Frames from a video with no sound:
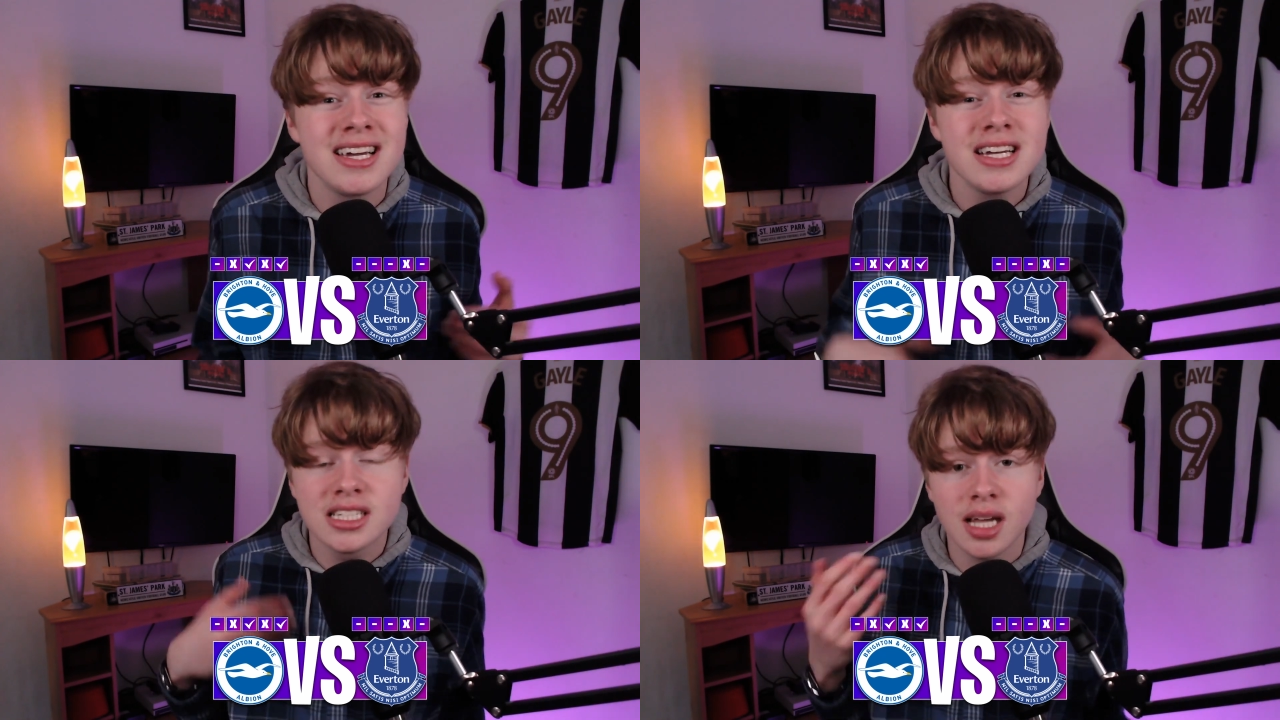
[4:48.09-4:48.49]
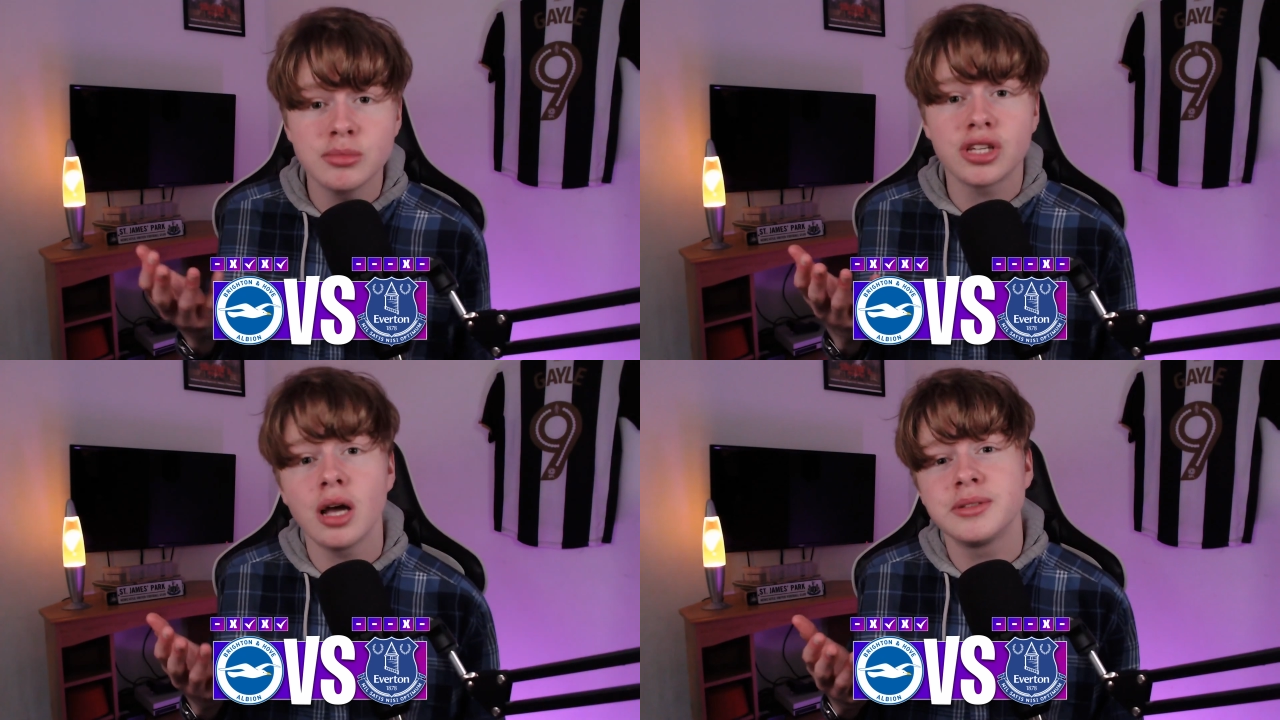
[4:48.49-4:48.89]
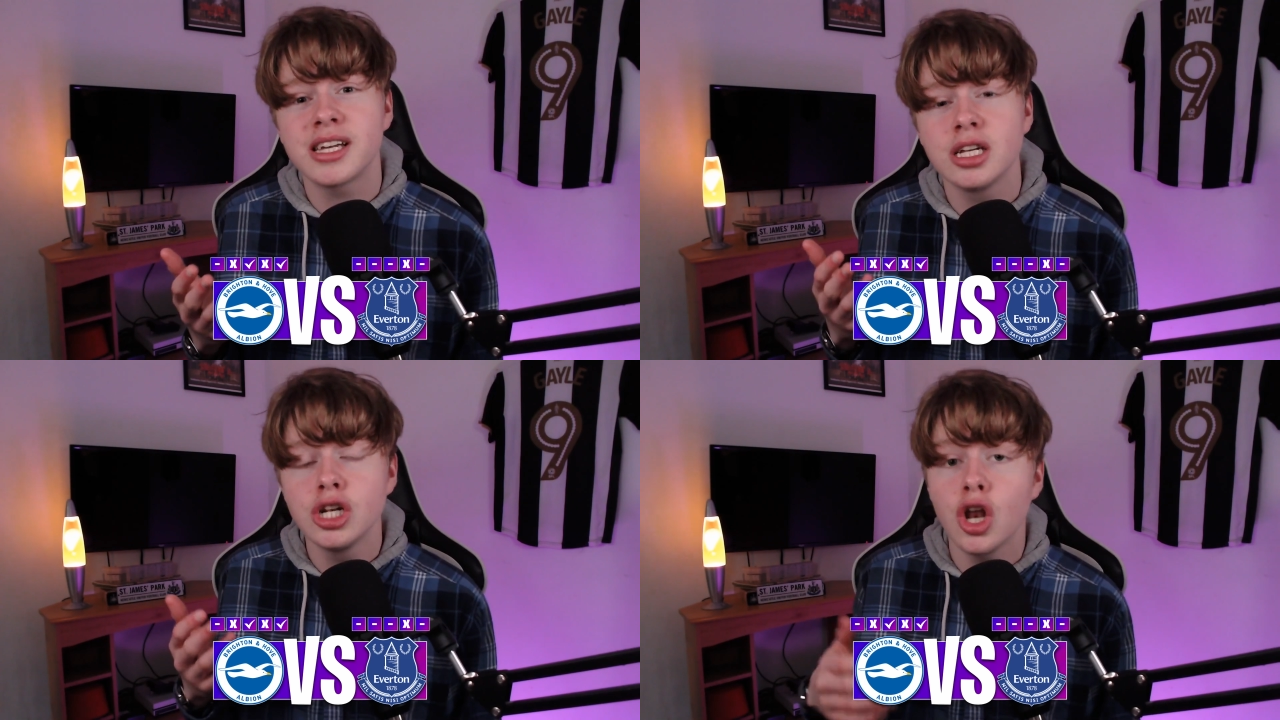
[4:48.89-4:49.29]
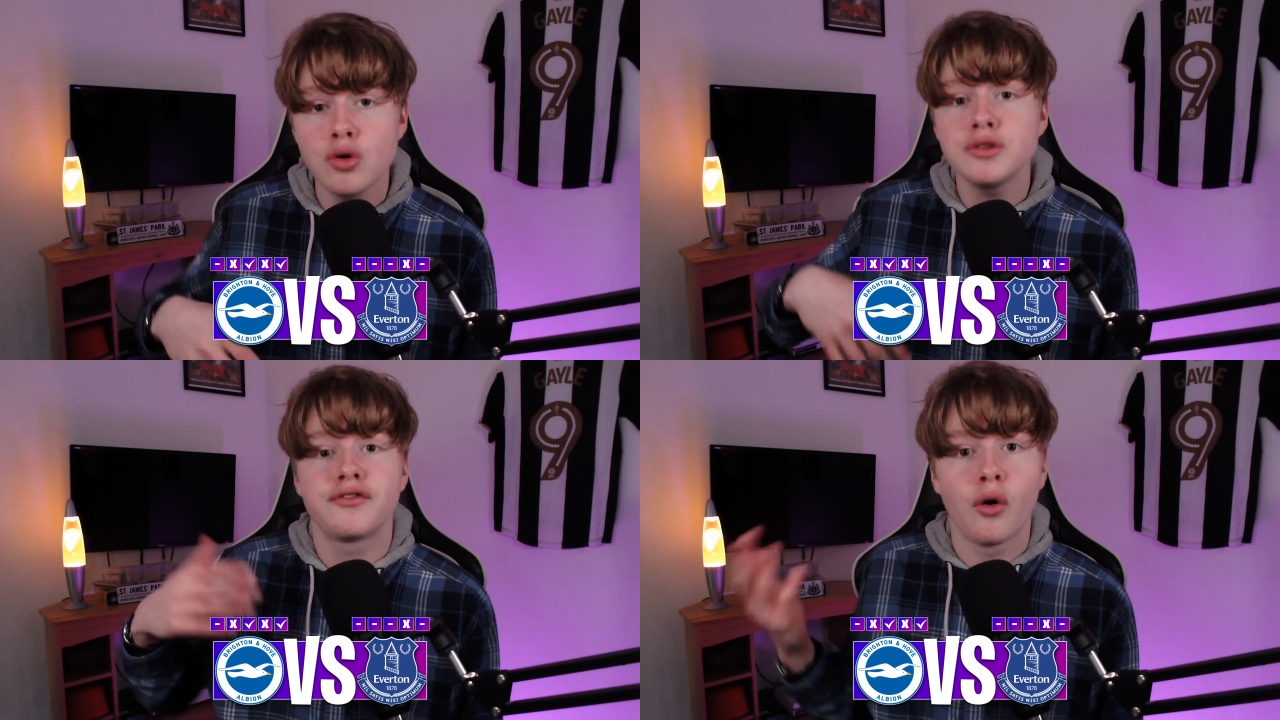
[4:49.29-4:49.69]
Sometimes they could
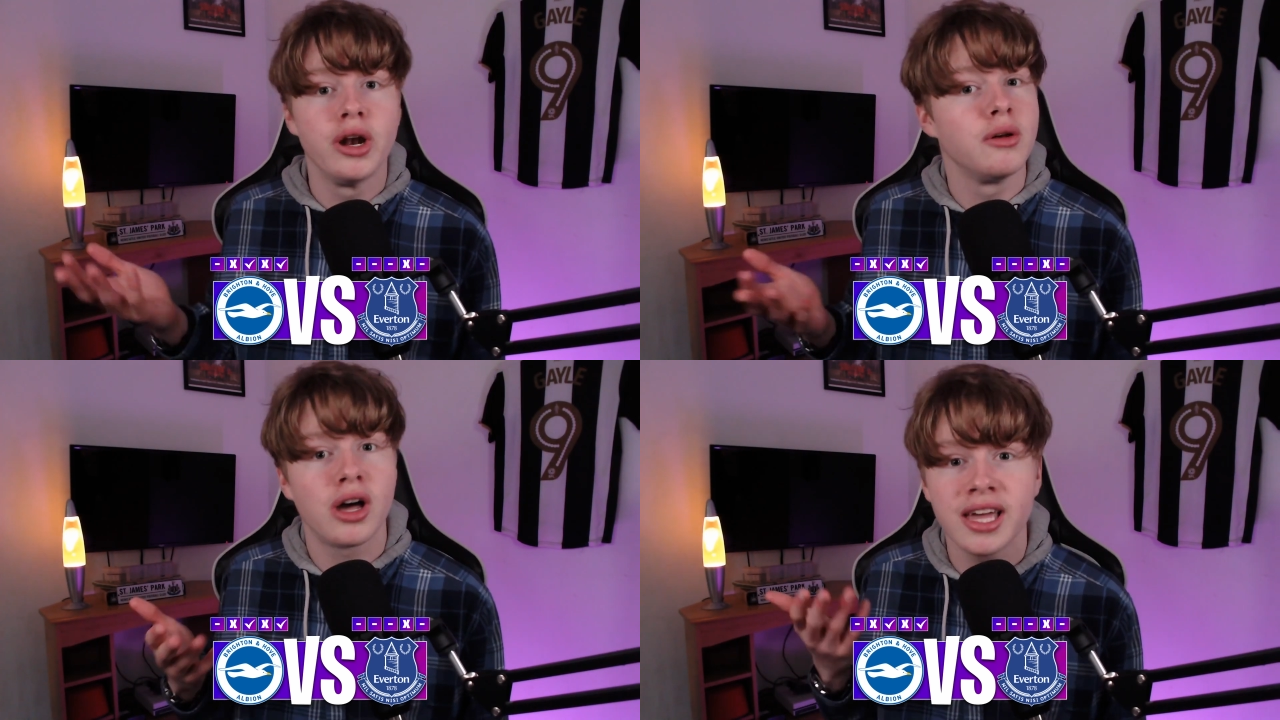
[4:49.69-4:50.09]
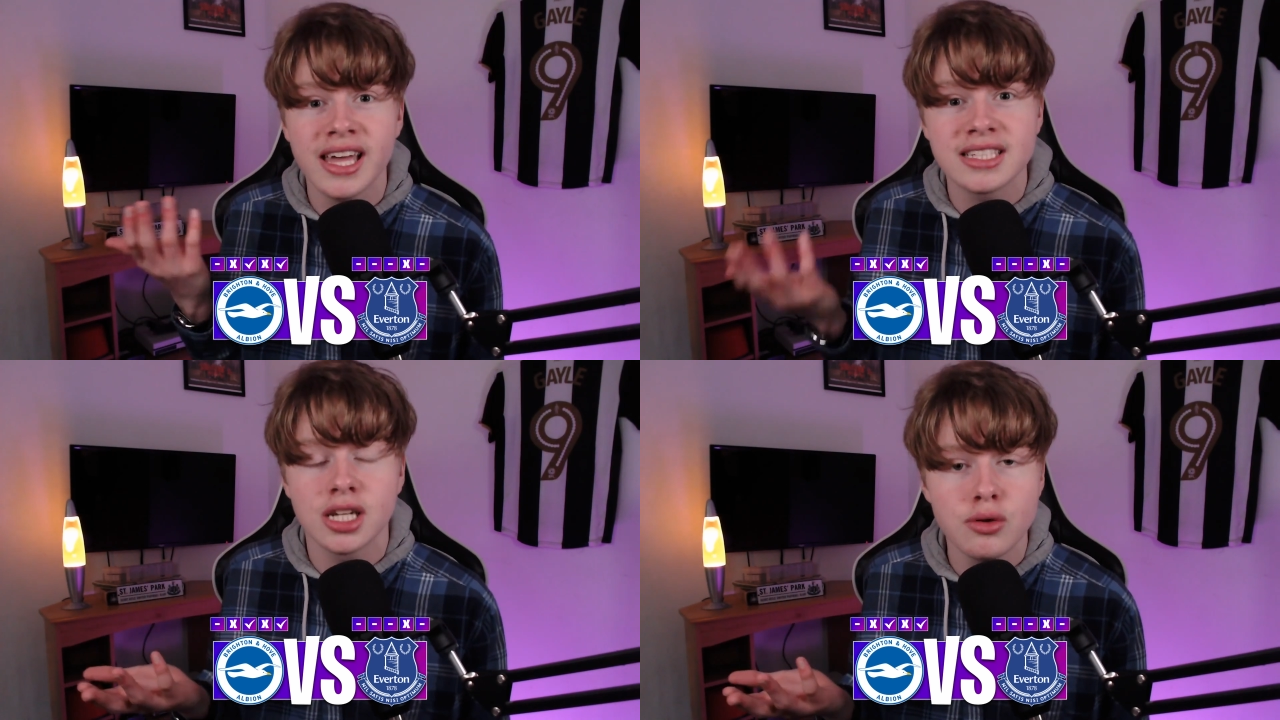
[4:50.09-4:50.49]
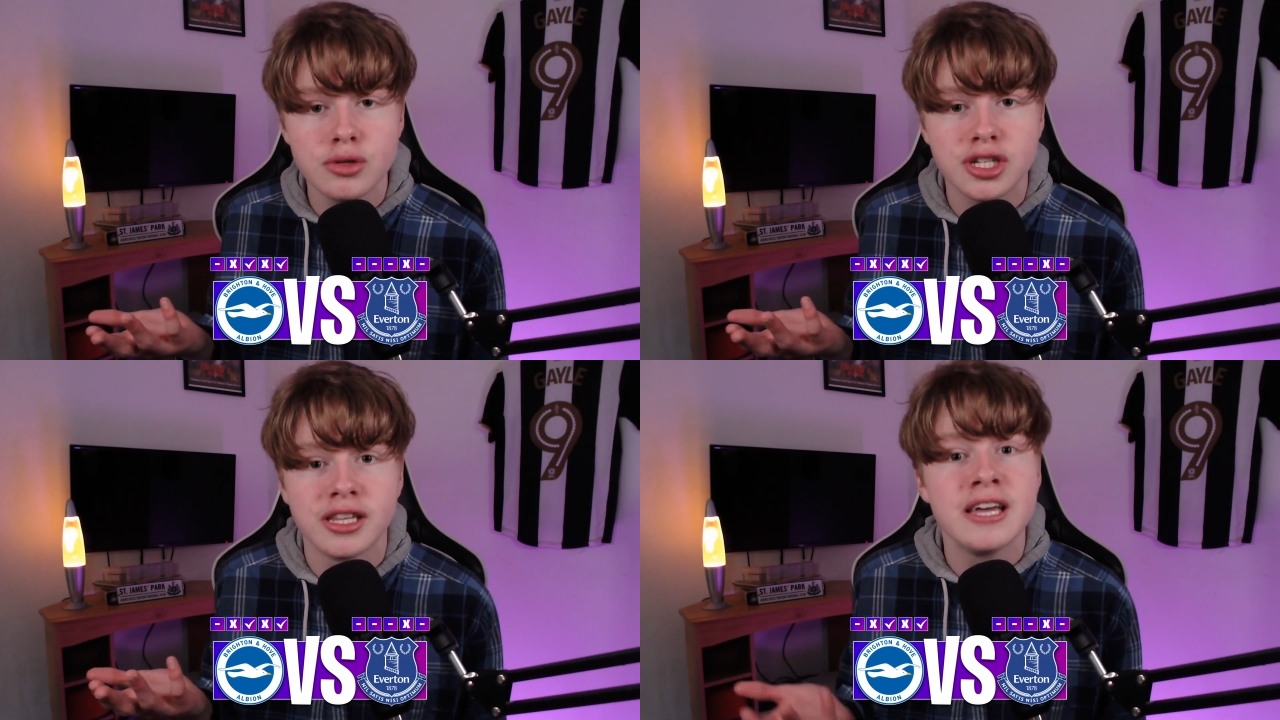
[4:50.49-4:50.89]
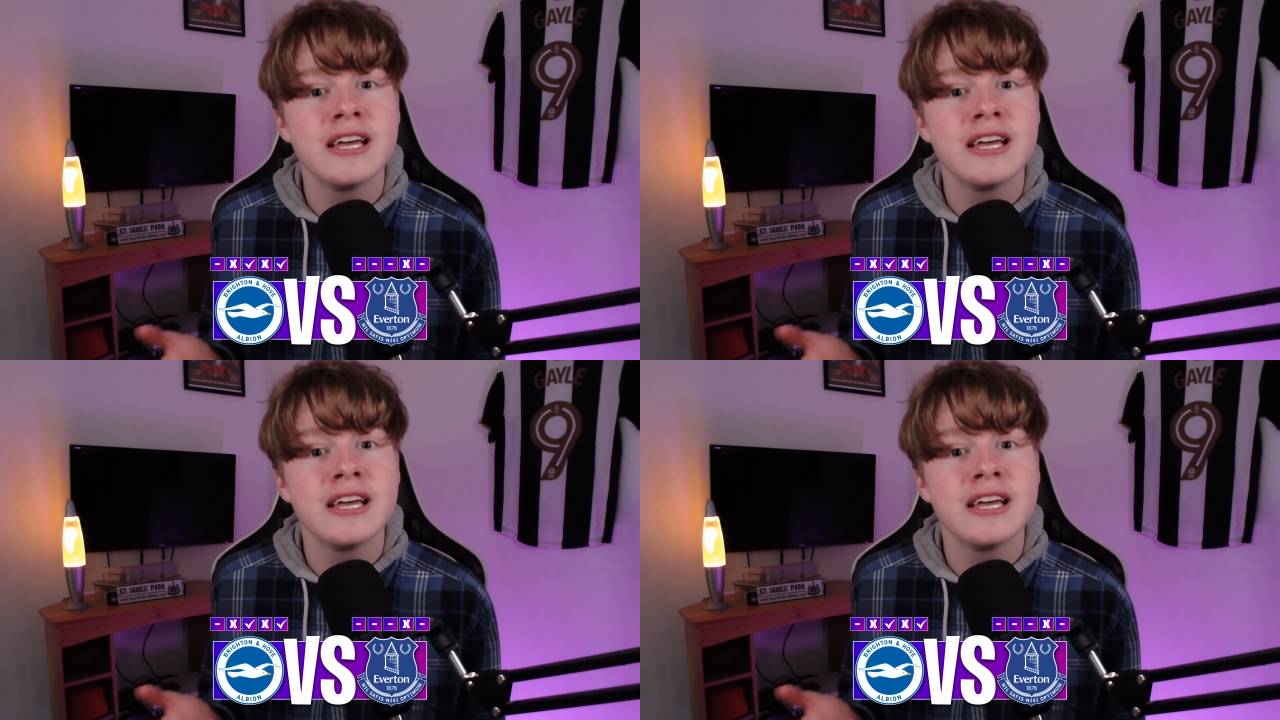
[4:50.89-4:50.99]
lose 4-0 like against Luton.